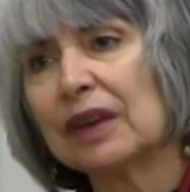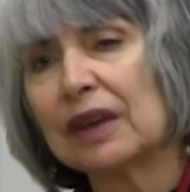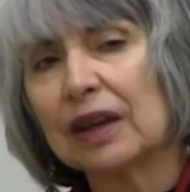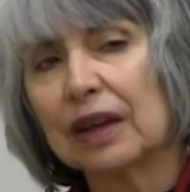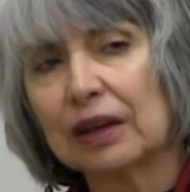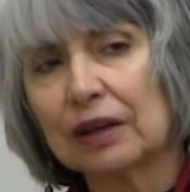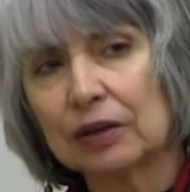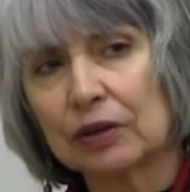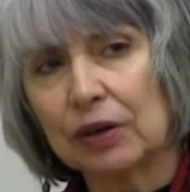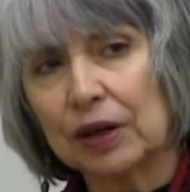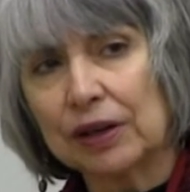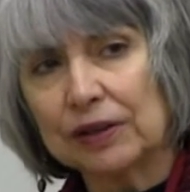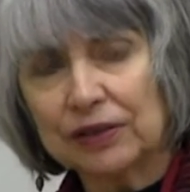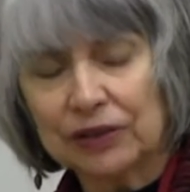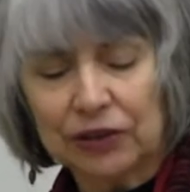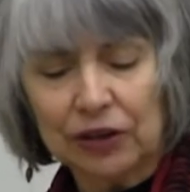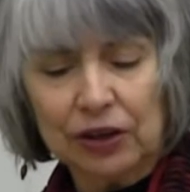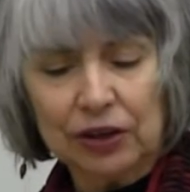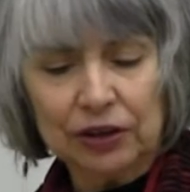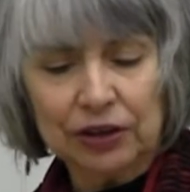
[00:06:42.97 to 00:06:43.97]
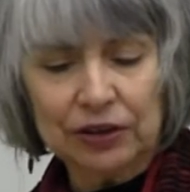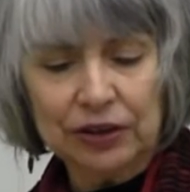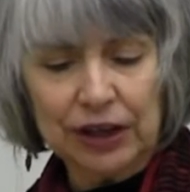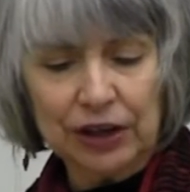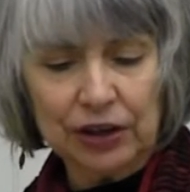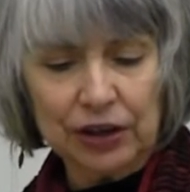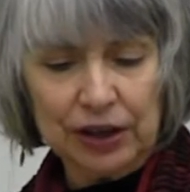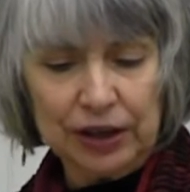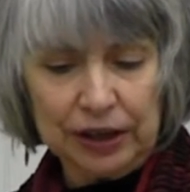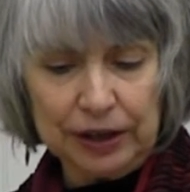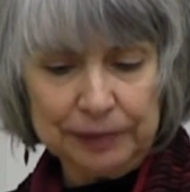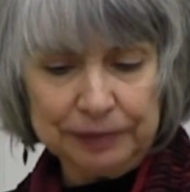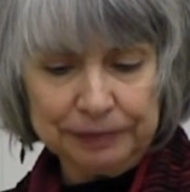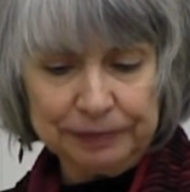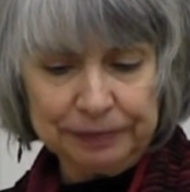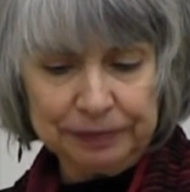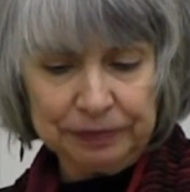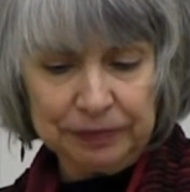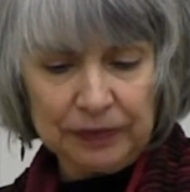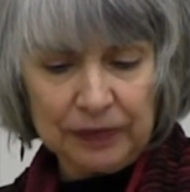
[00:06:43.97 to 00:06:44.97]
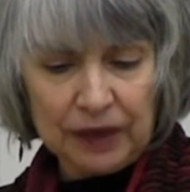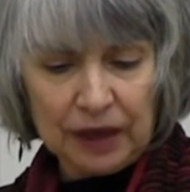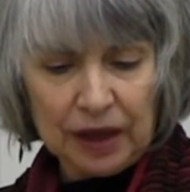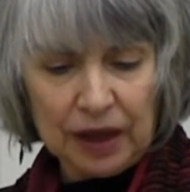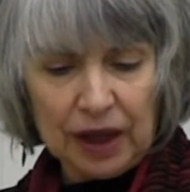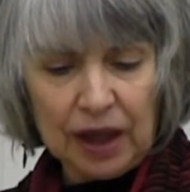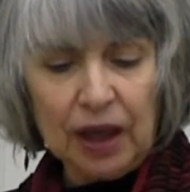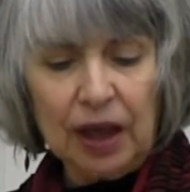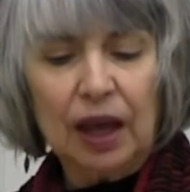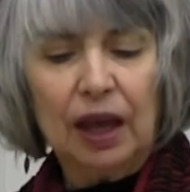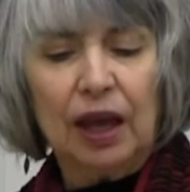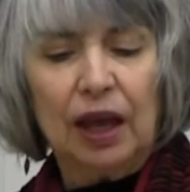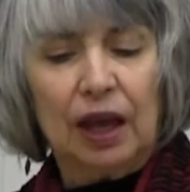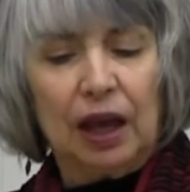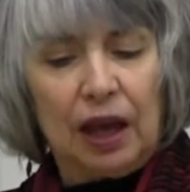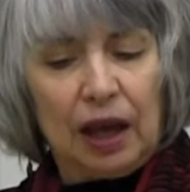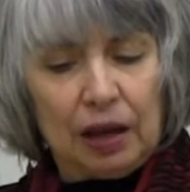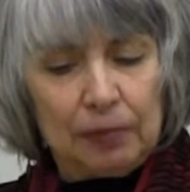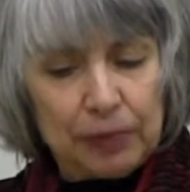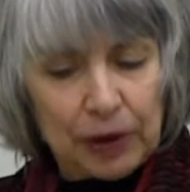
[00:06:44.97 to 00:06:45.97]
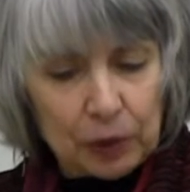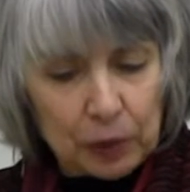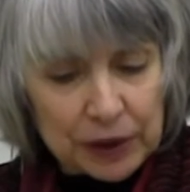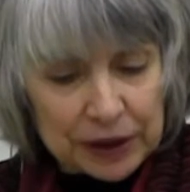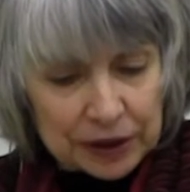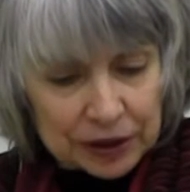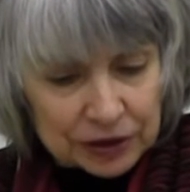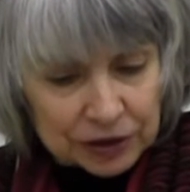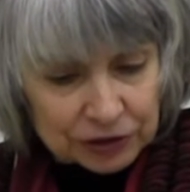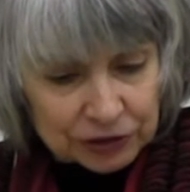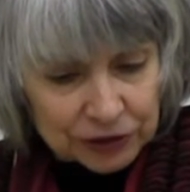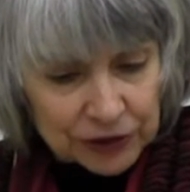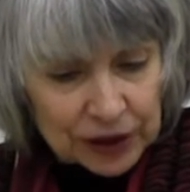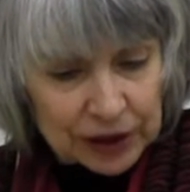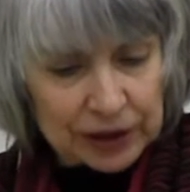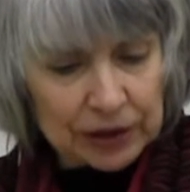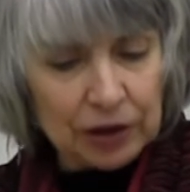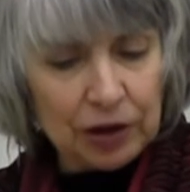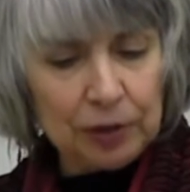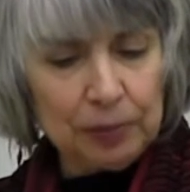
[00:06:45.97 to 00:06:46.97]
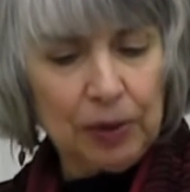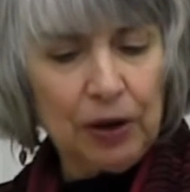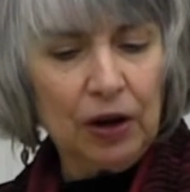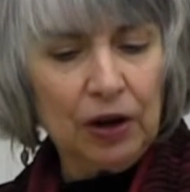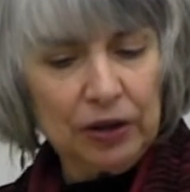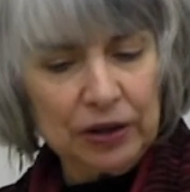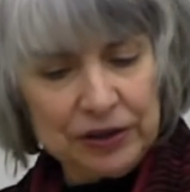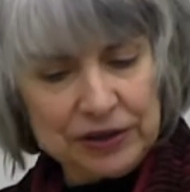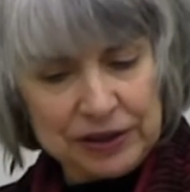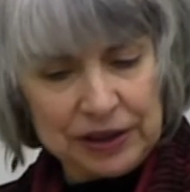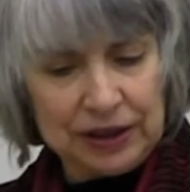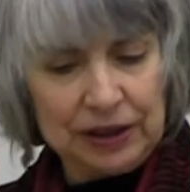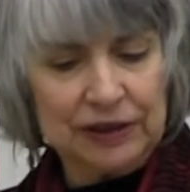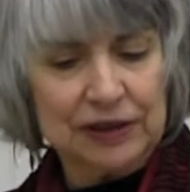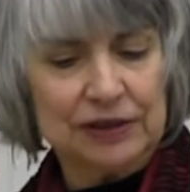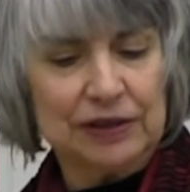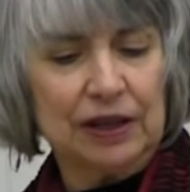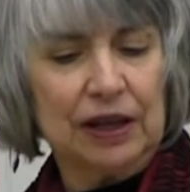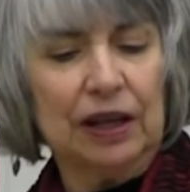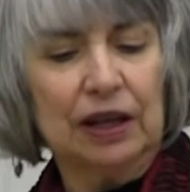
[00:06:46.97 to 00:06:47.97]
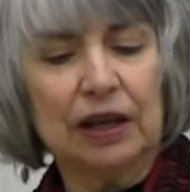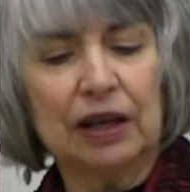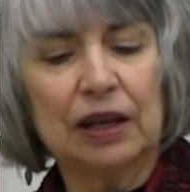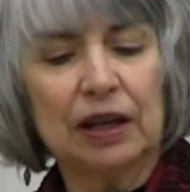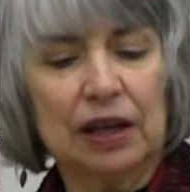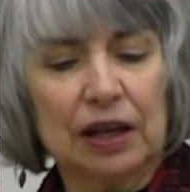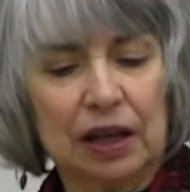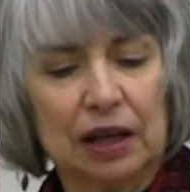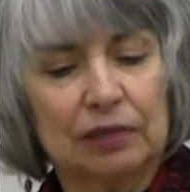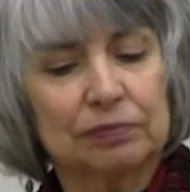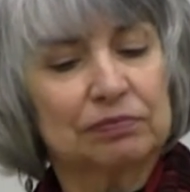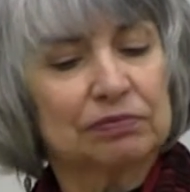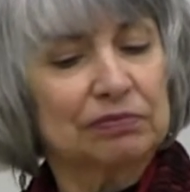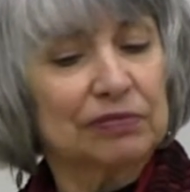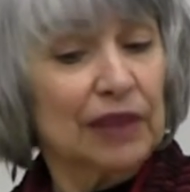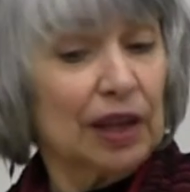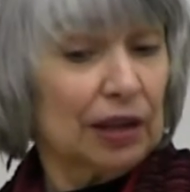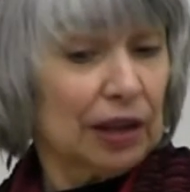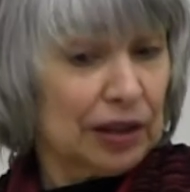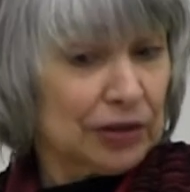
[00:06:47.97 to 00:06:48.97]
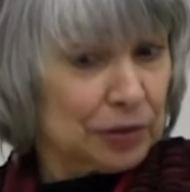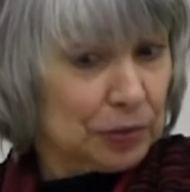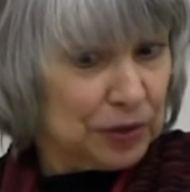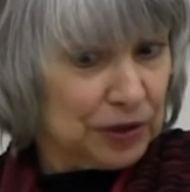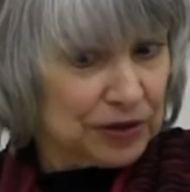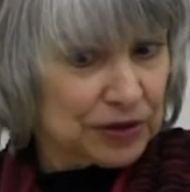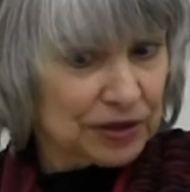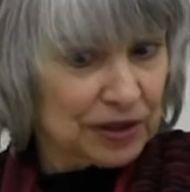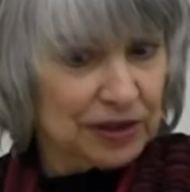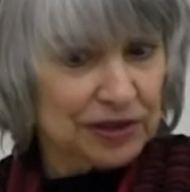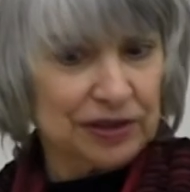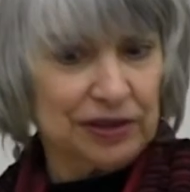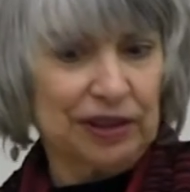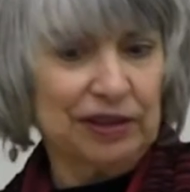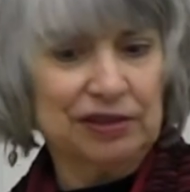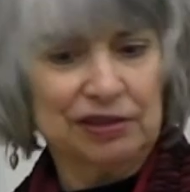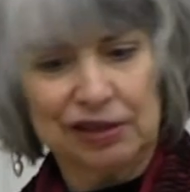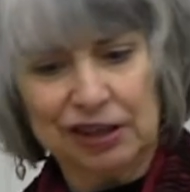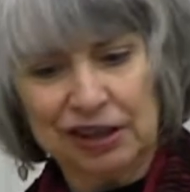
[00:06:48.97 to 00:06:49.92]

and a great solidarity. But we can define our politics then, as we discussed last